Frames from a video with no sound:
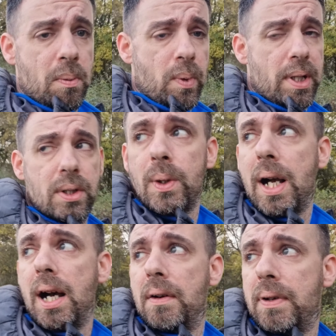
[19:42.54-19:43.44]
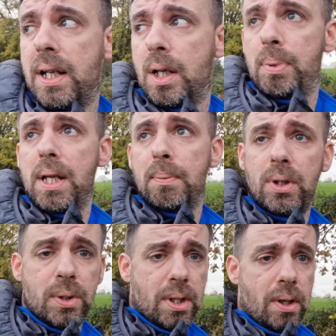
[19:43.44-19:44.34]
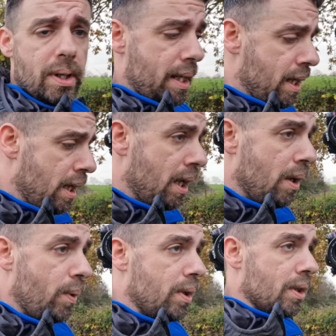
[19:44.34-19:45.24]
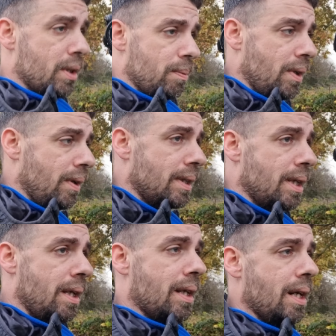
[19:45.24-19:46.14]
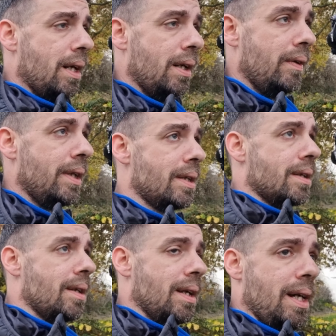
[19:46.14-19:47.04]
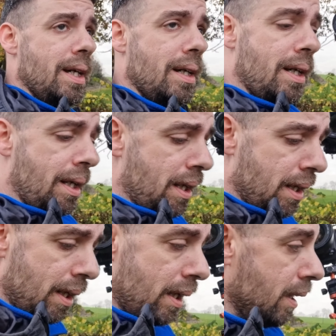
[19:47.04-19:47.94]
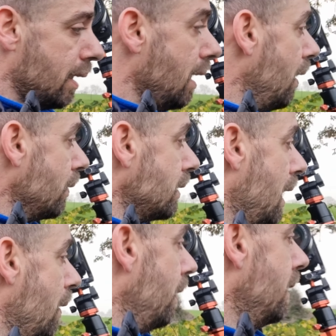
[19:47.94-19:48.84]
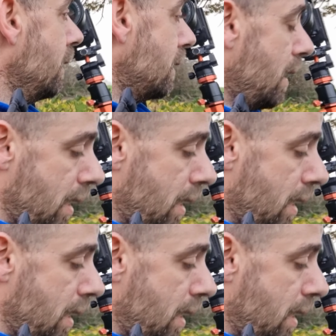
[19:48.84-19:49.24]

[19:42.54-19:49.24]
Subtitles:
we do have a bit of blue sky. We've got some nice colour in the clouds now, and